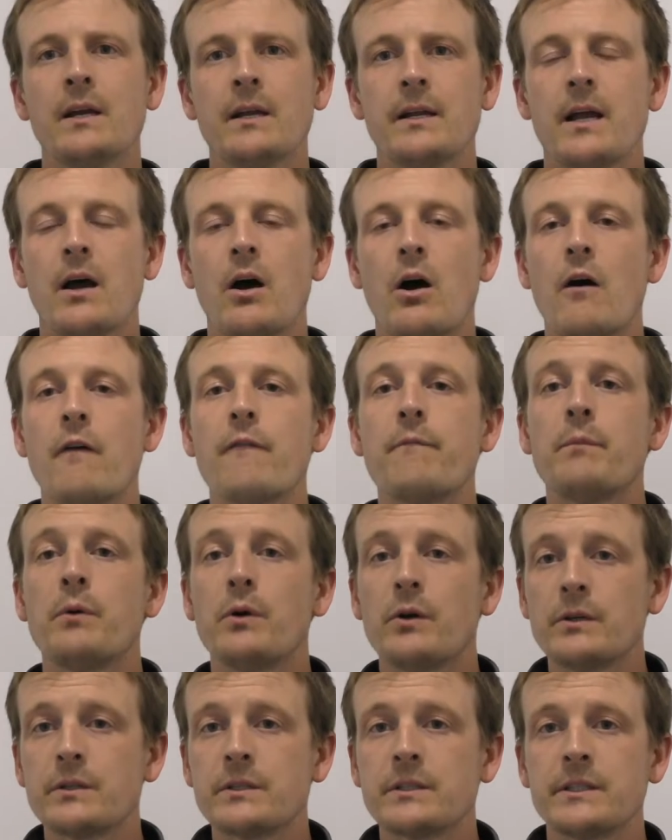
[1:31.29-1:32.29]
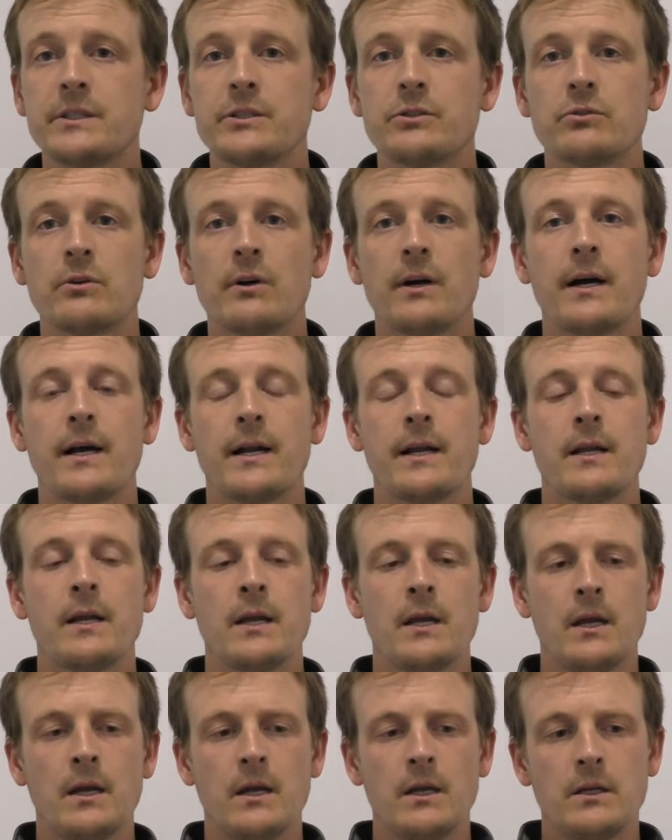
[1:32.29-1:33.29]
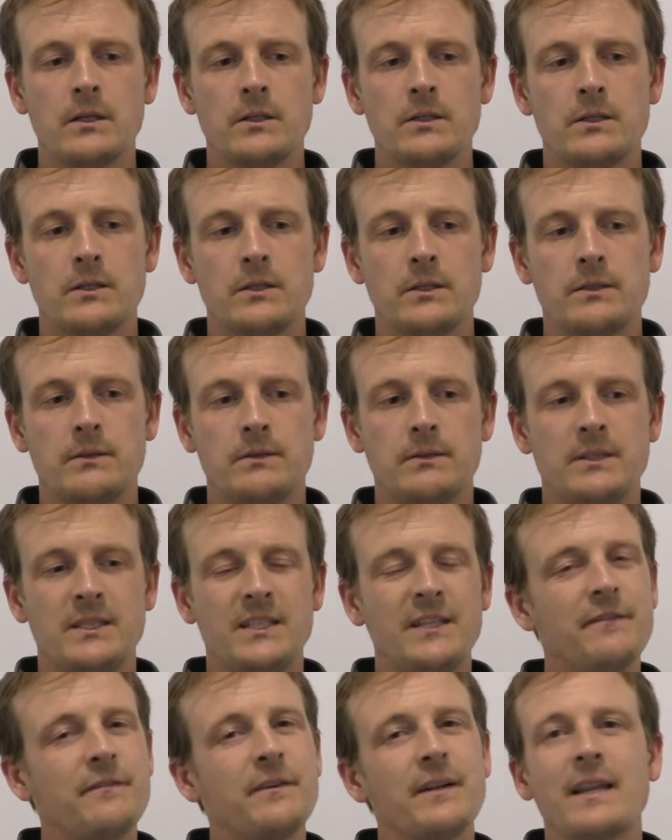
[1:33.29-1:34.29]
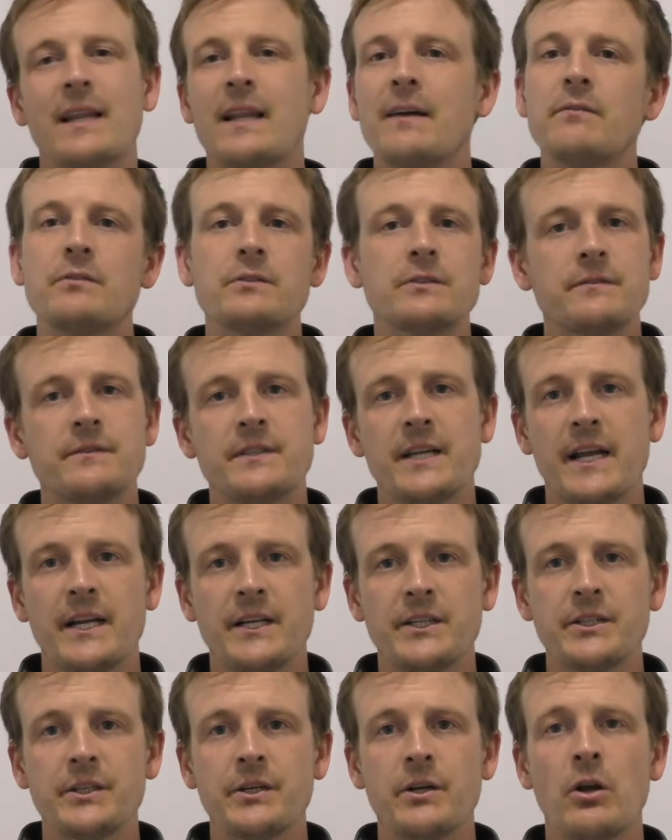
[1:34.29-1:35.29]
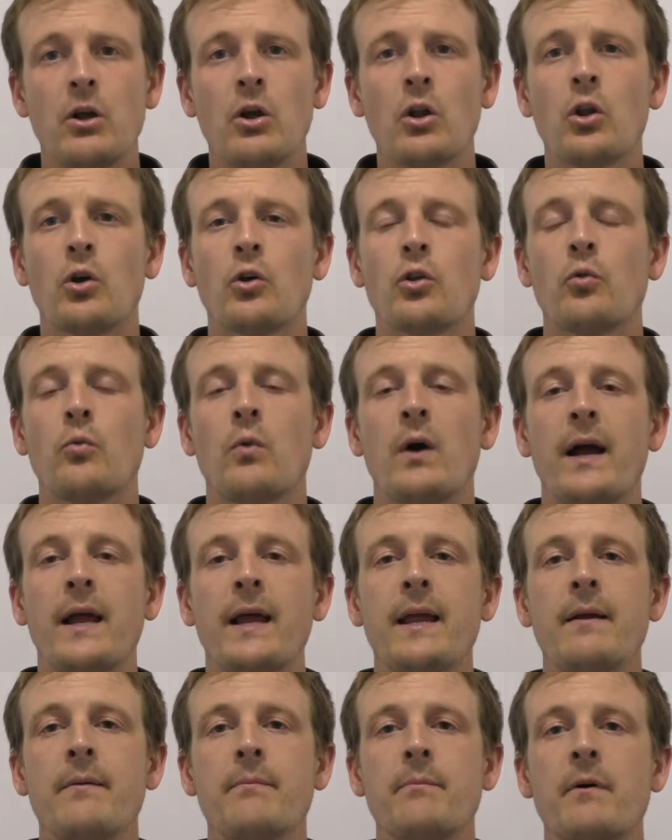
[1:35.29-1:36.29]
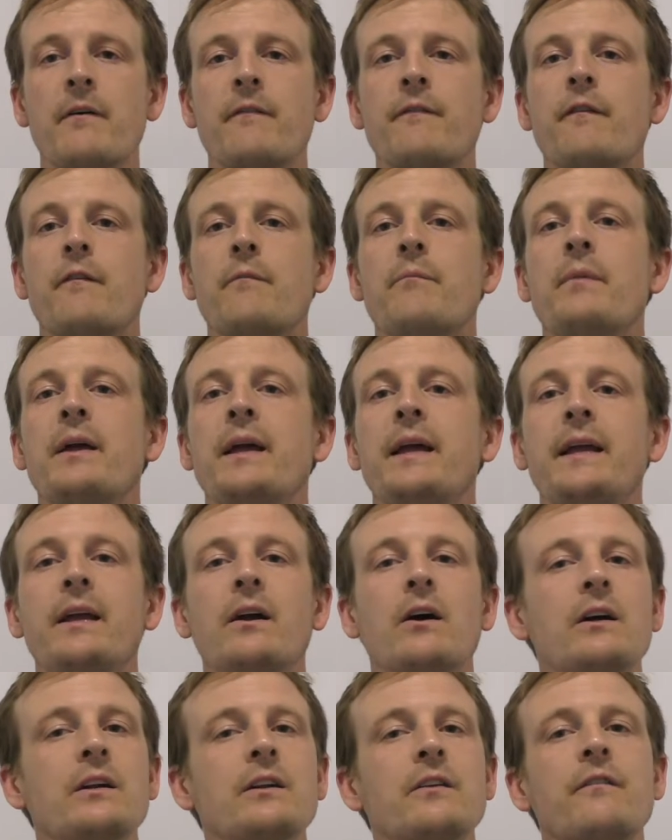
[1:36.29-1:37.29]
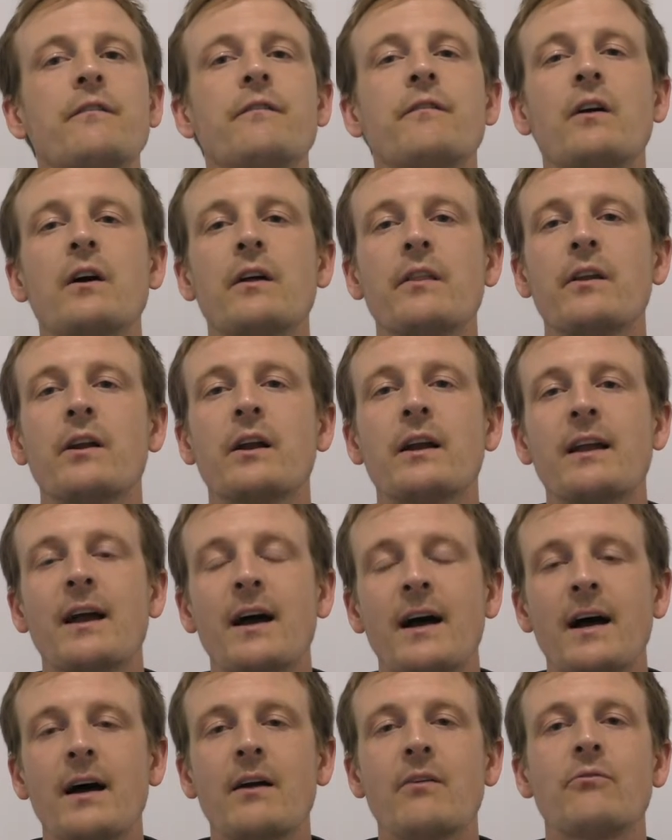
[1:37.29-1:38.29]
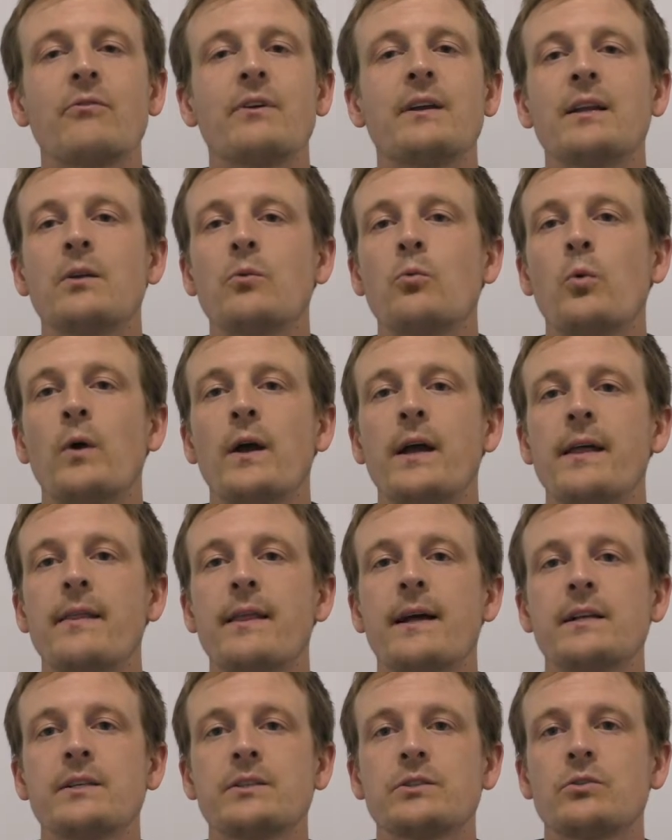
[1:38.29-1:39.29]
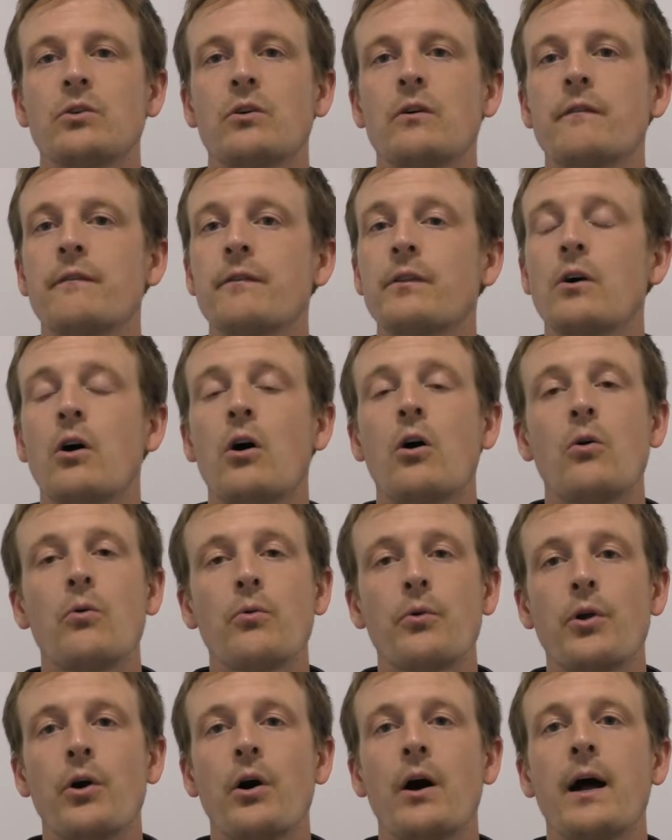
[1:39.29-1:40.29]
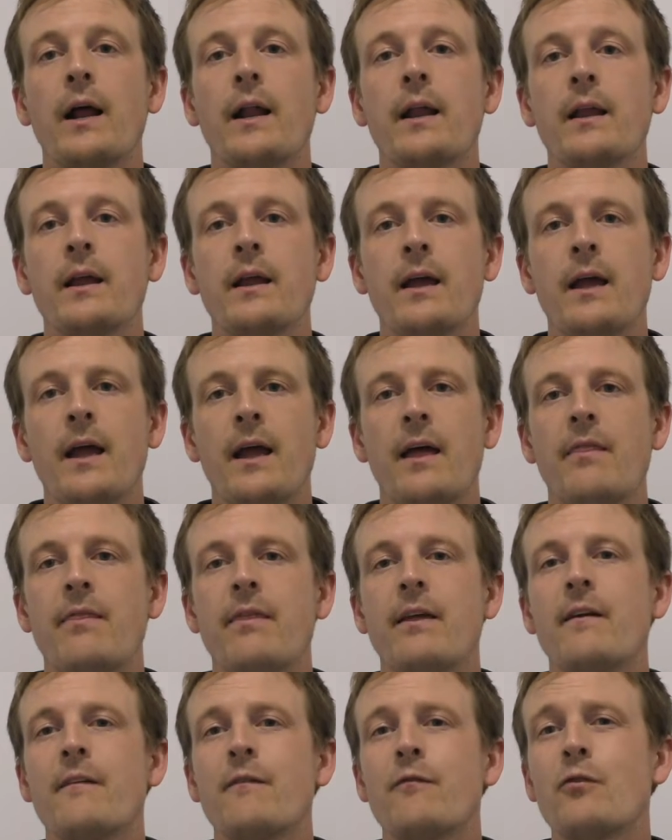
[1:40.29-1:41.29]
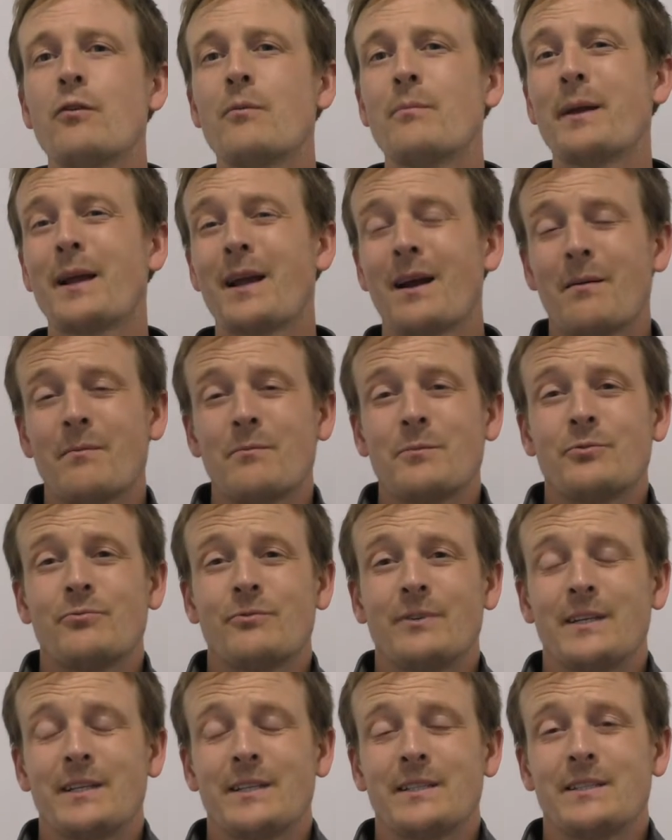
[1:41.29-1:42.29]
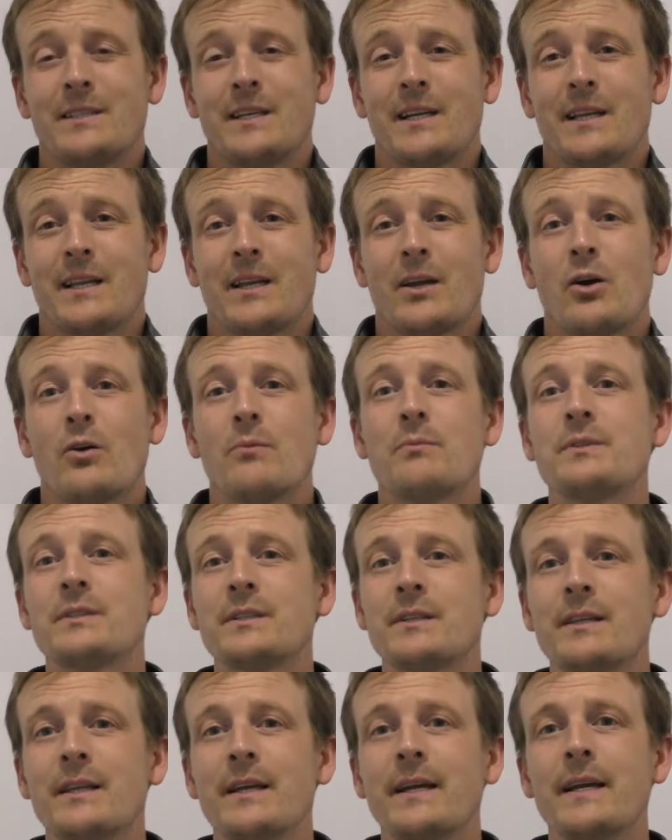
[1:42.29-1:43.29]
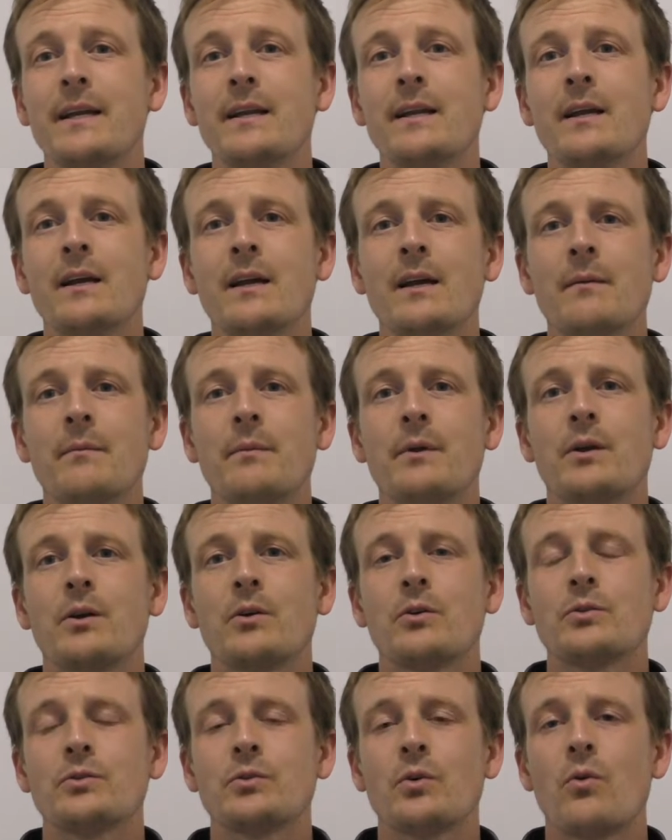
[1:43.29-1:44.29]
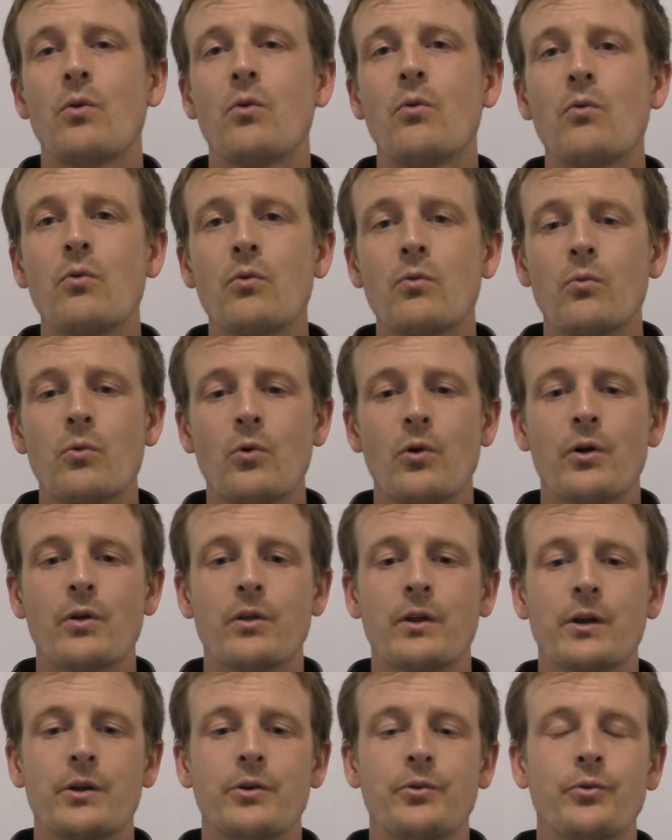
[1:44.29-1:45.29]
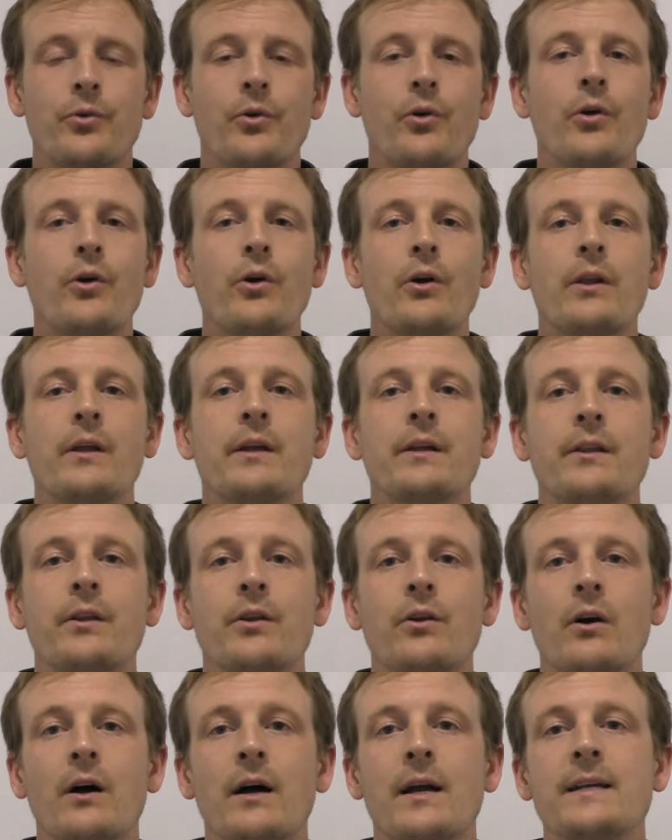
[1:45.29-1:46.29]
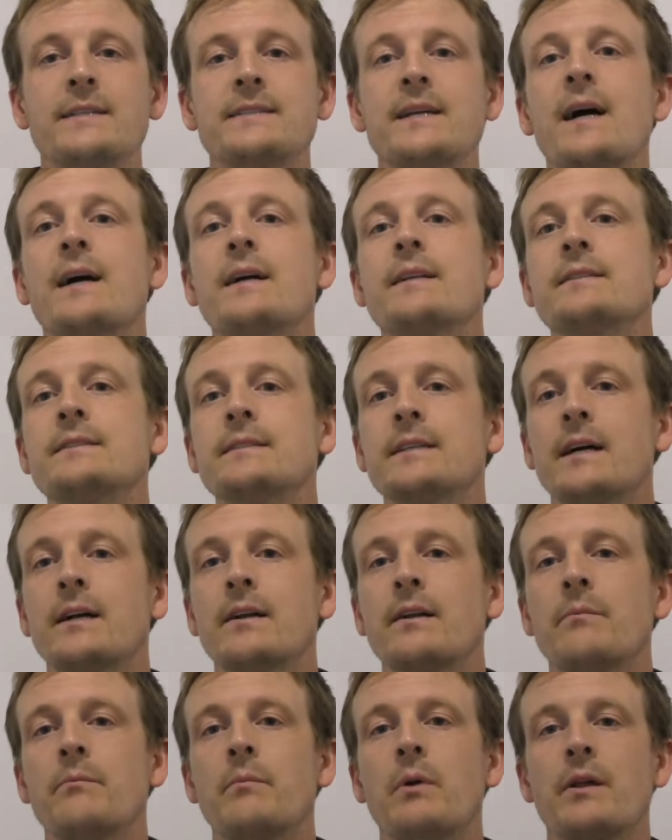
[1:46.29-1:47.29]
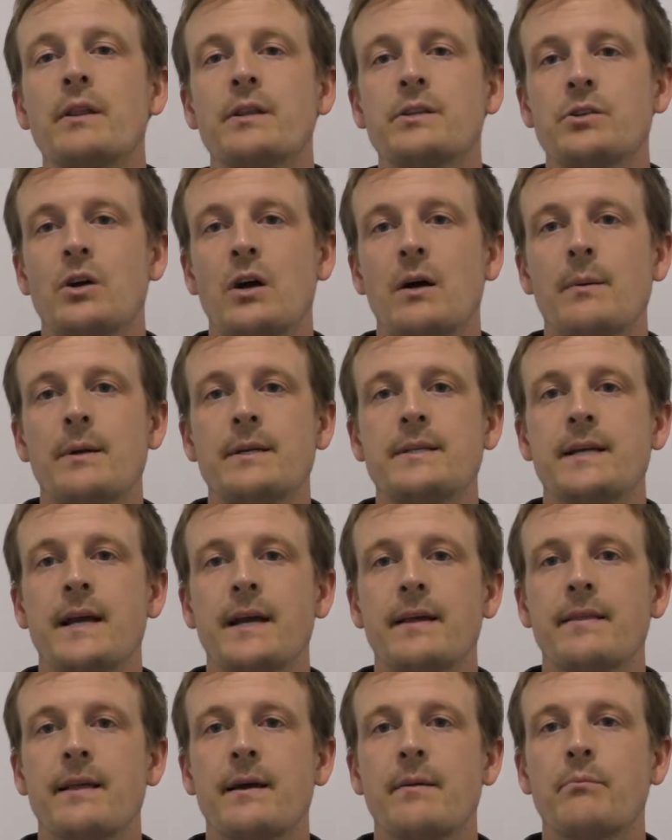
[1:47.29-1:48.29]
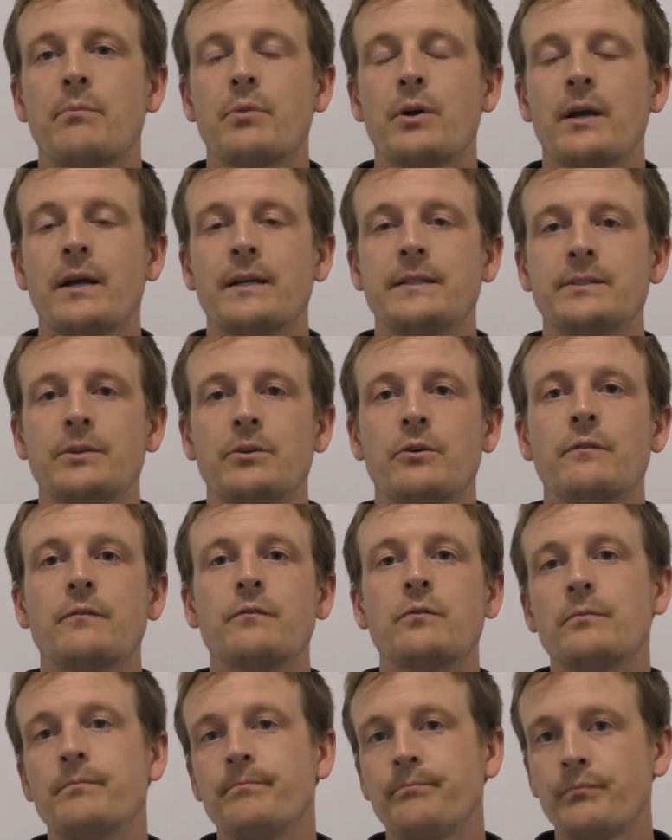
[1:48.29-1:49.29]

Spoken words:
Now, I've personally tried different levels of tension along the way, but for me, I just find that I can't really wear that sock for the whole night, and therefore becomes realistically obsolete because all the work that I do early in the night is undone by the time I take that brace off.